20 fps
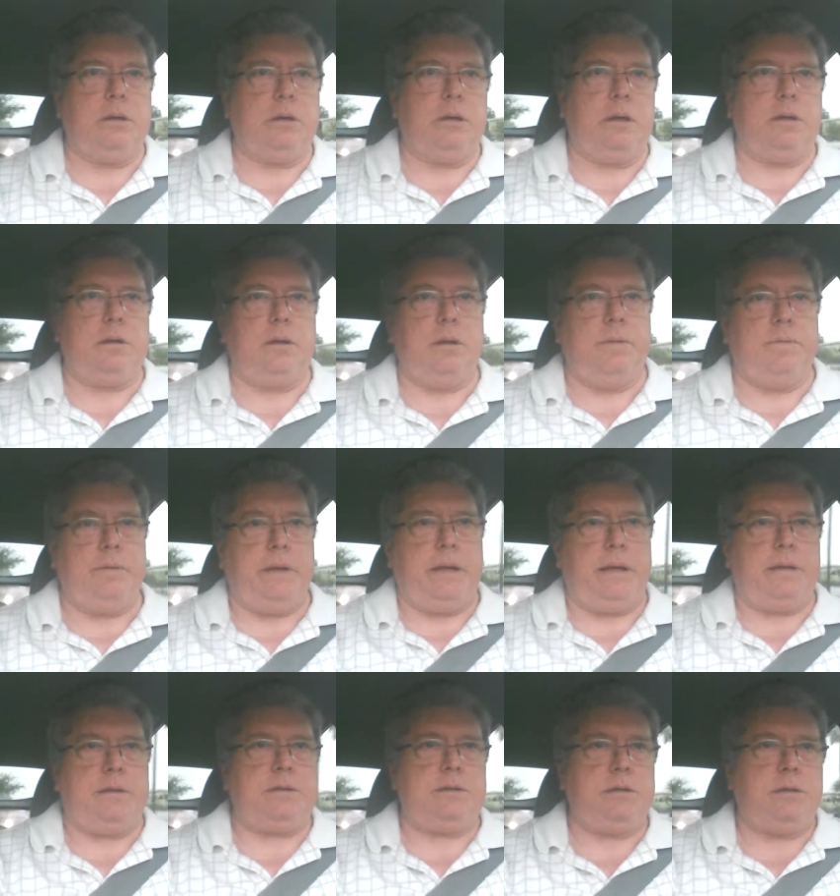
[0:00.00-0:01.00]
look at
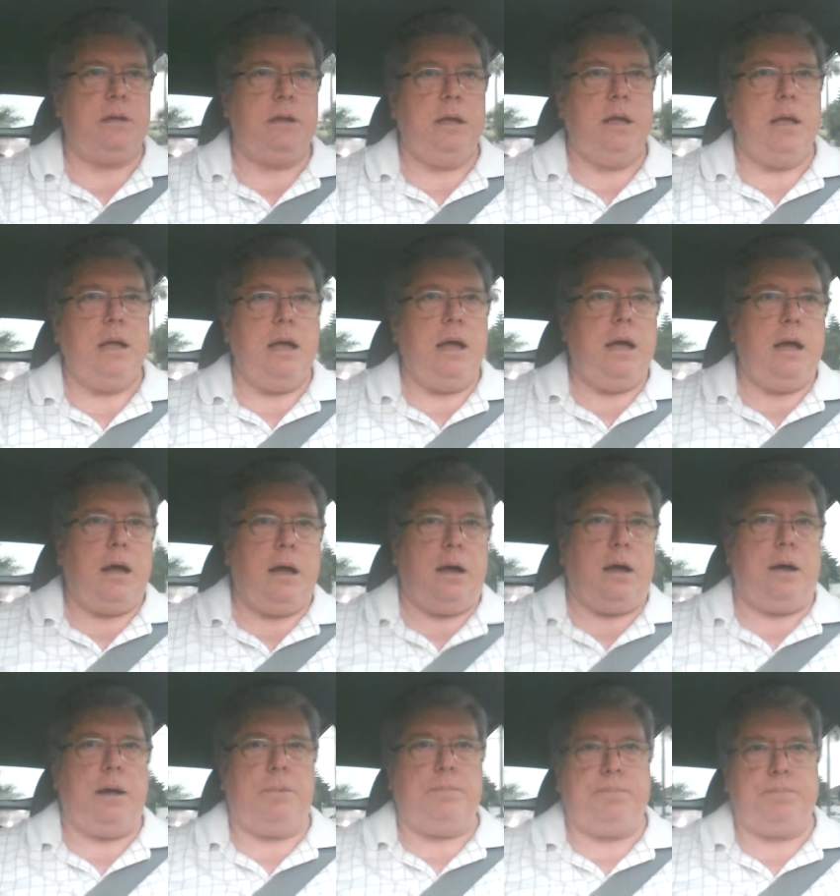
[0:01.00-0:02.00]
events,
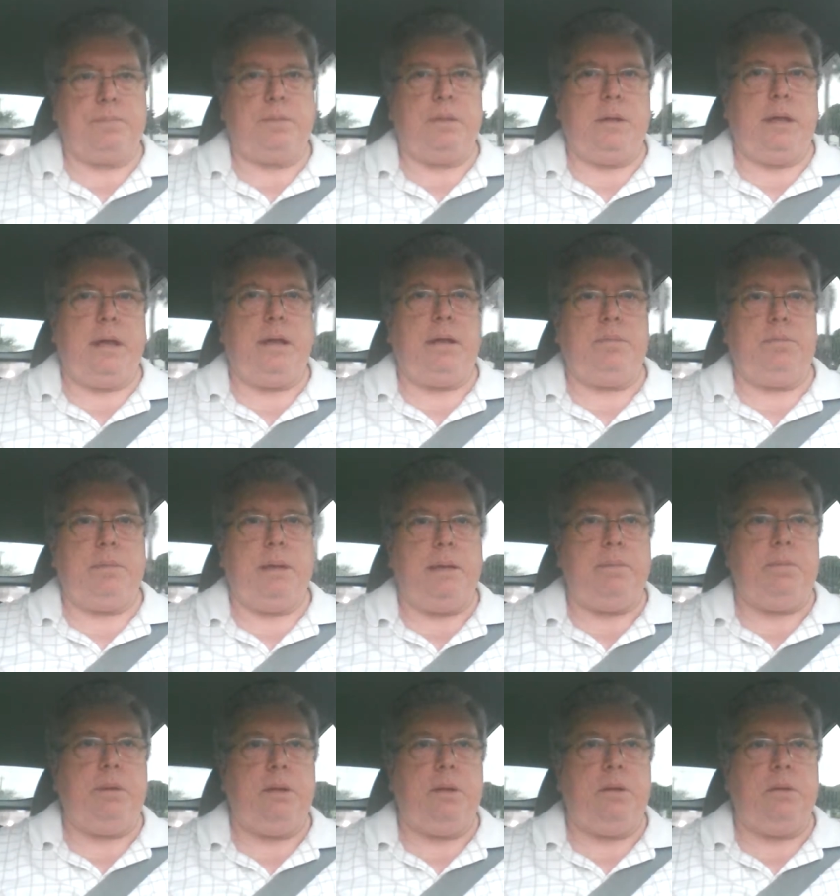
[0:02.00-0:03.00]
and
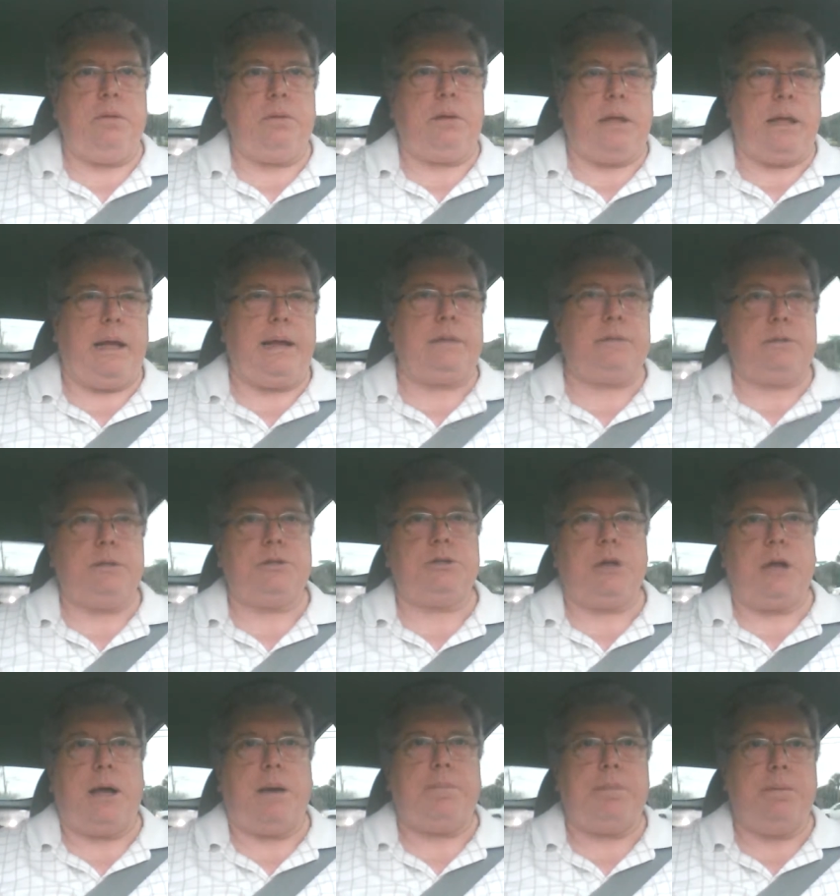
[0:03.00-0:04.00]
maybe you like to
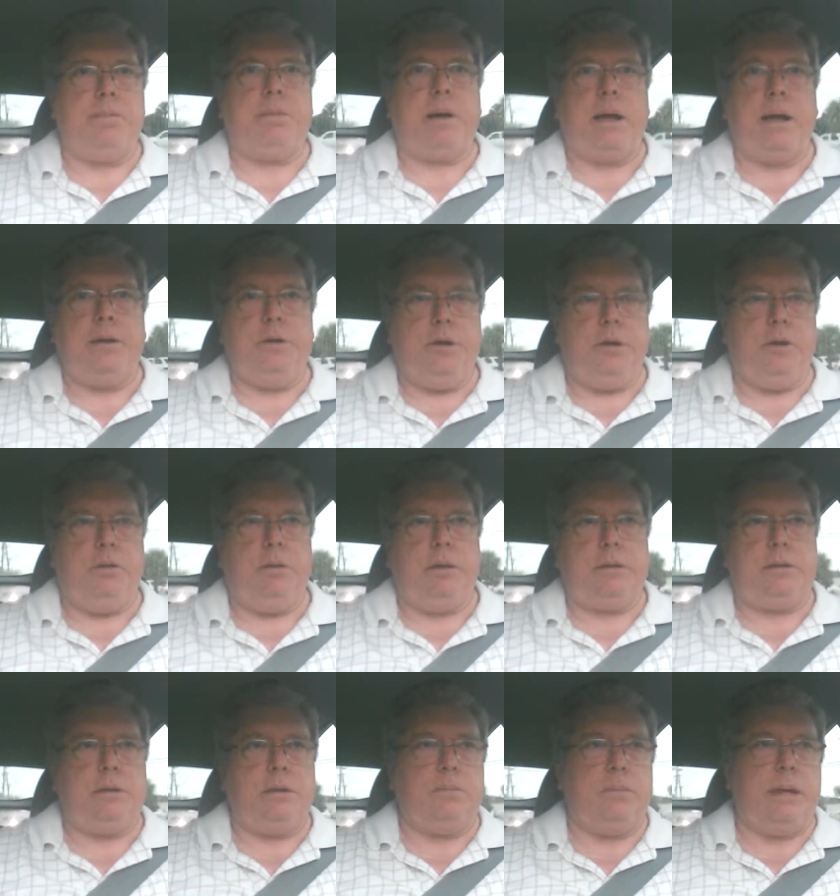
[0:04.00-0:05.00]
shop and buy new
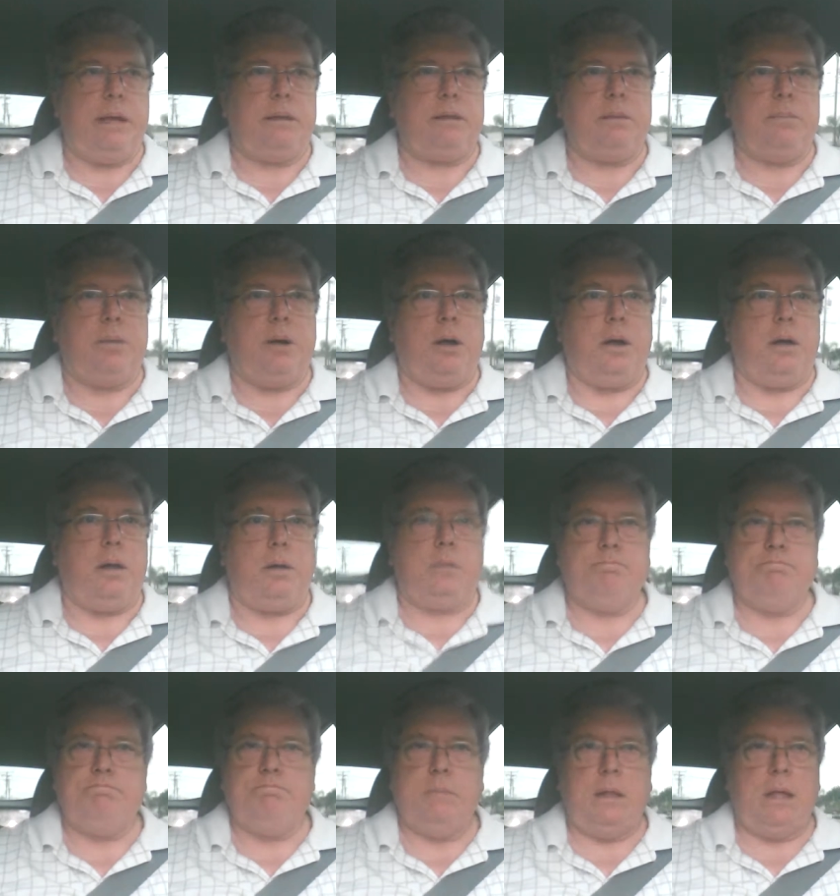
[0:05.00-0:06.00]
at the mall,
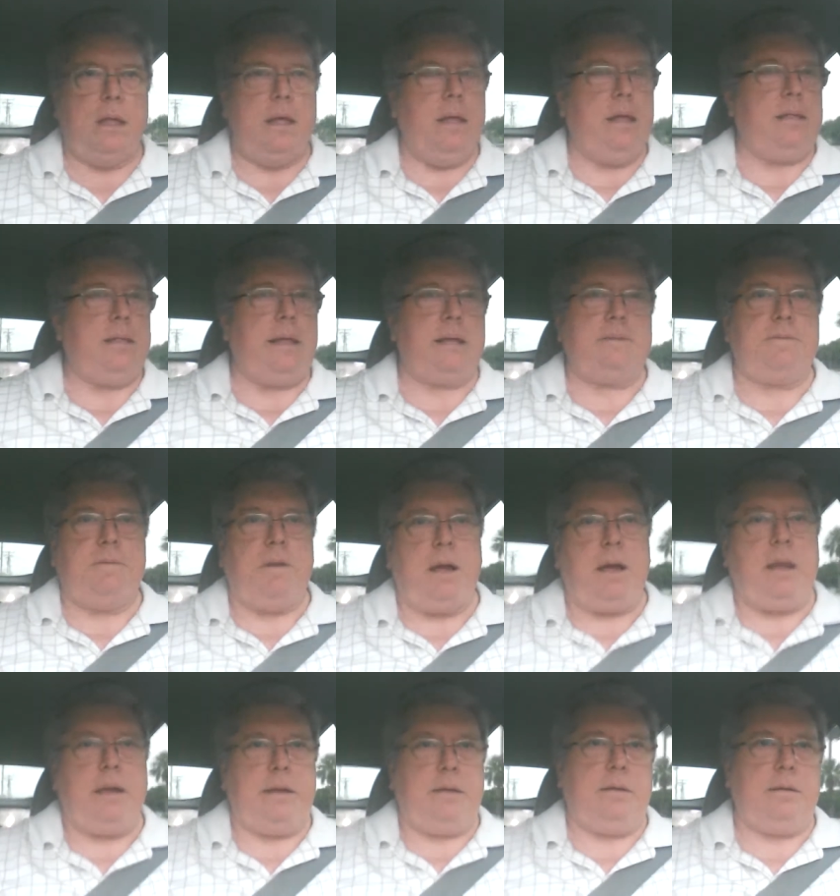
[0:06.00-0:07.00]
that's
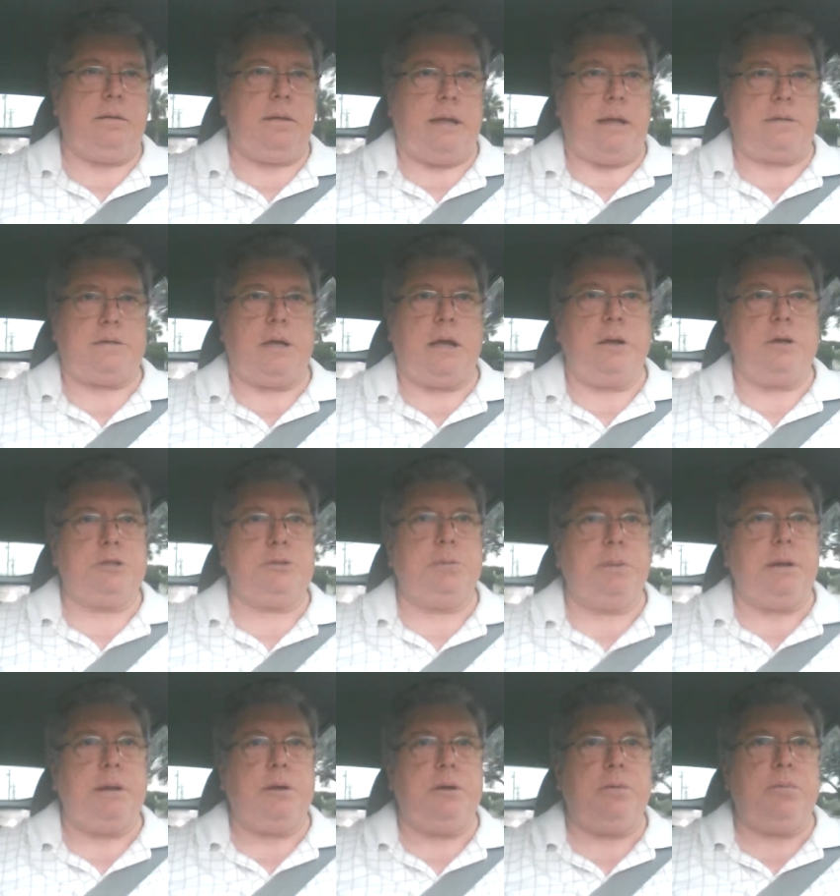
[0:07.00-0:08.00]
fine. That's how you're
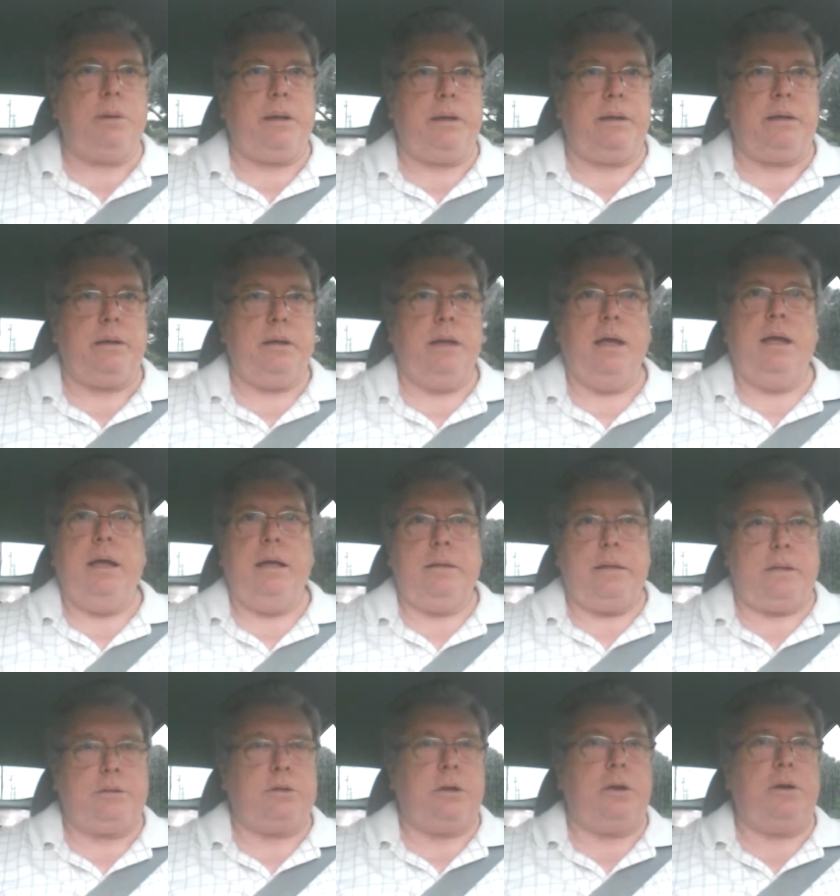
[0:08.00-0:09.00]
spending your money.
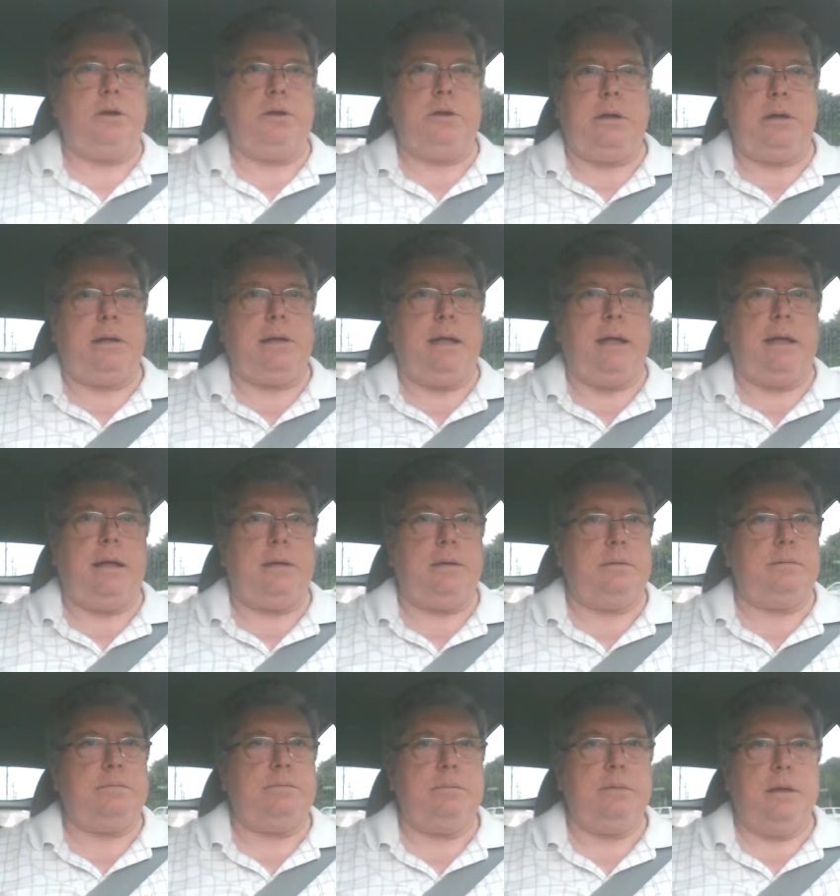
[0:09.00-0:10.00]
That's all you're going to get.
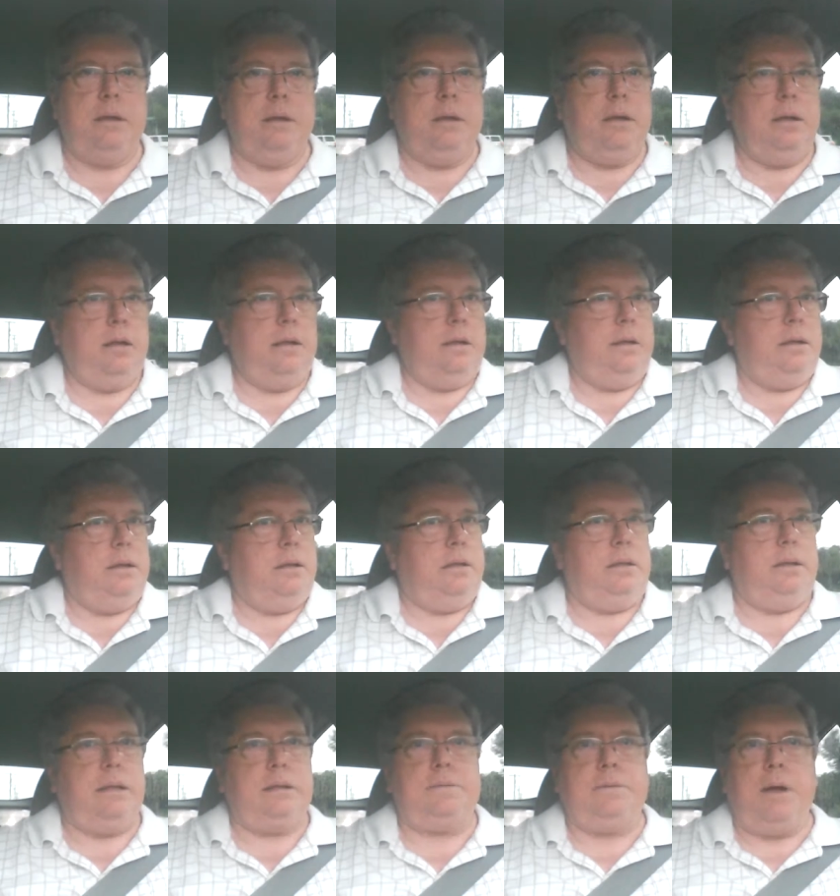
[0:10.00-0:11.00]

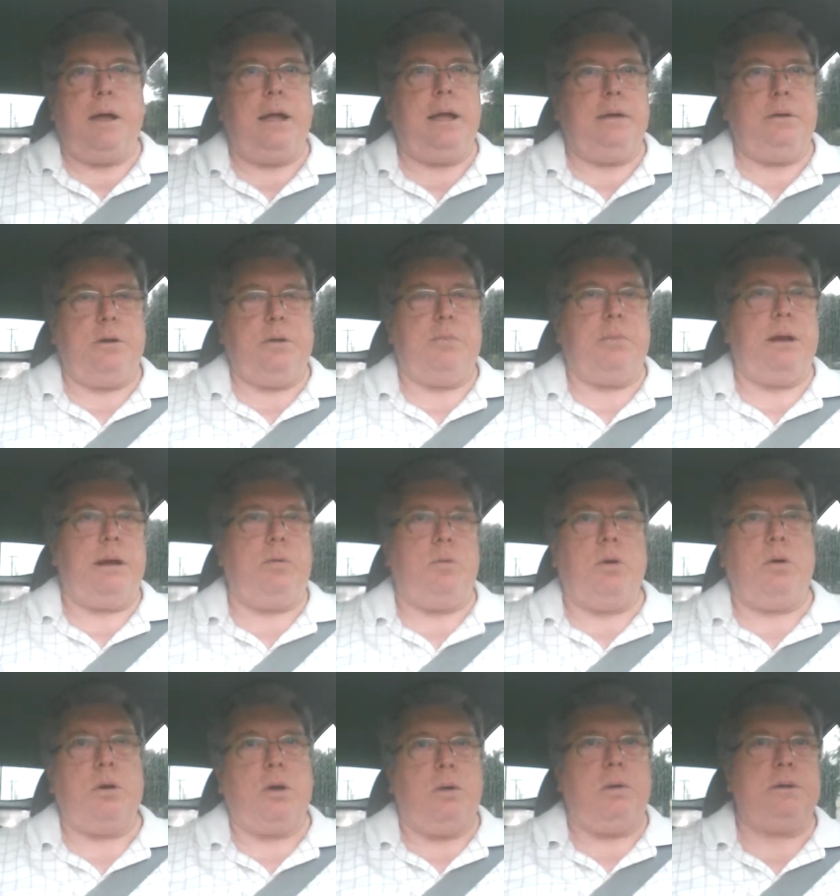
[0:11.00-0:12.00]
That's fine. Your money
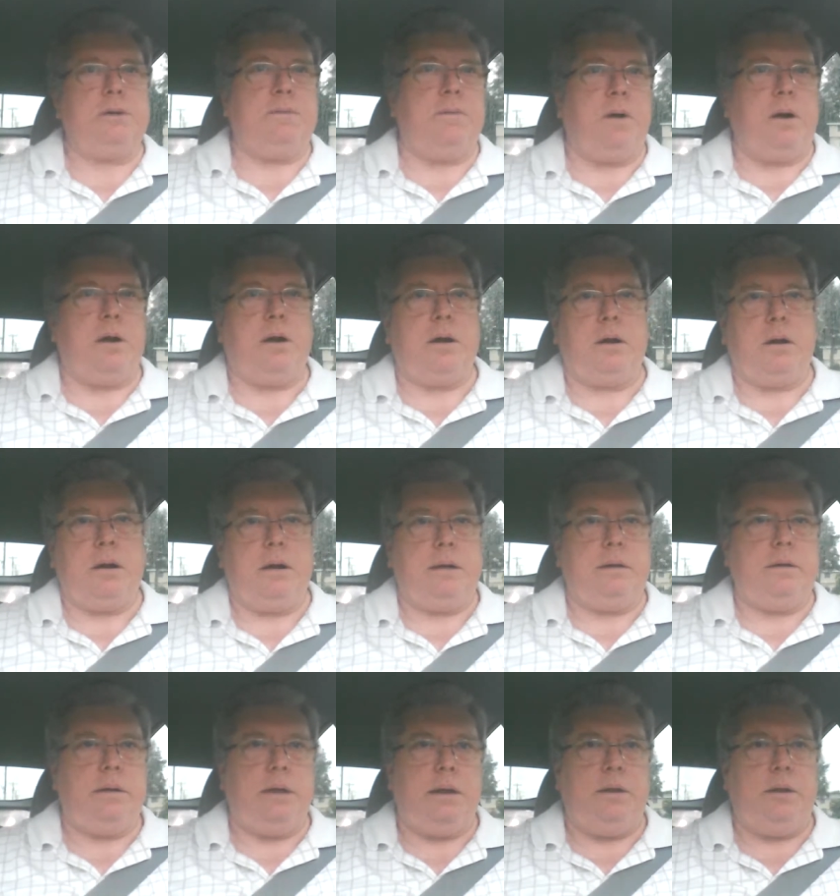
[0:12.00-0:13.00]
won't go as far,
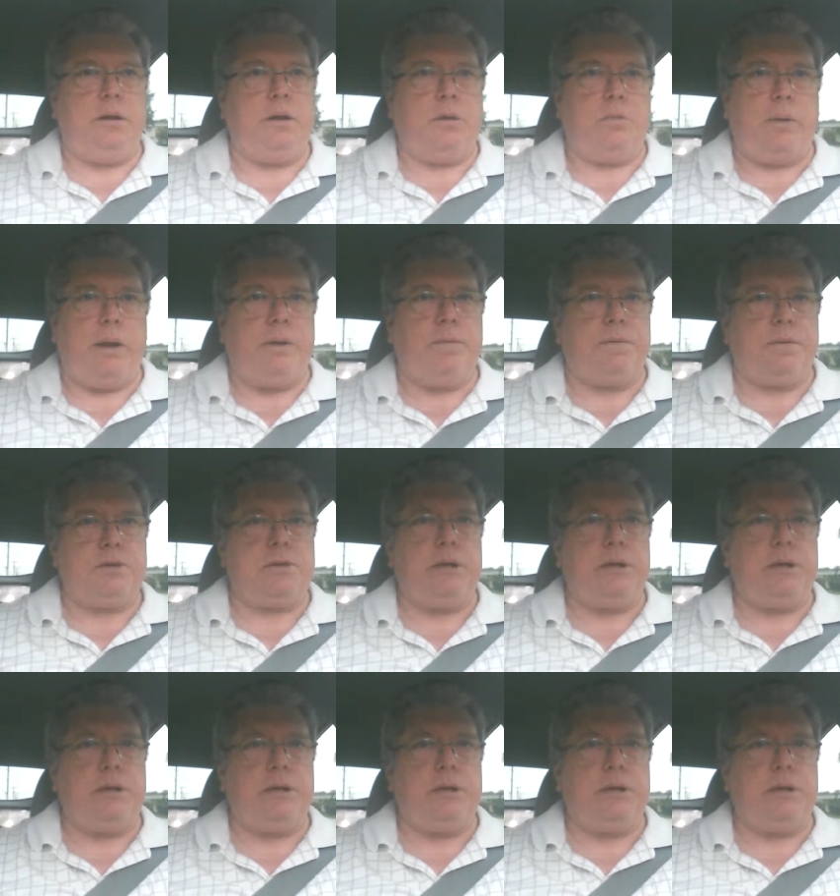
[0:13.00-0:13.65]
and you can wait for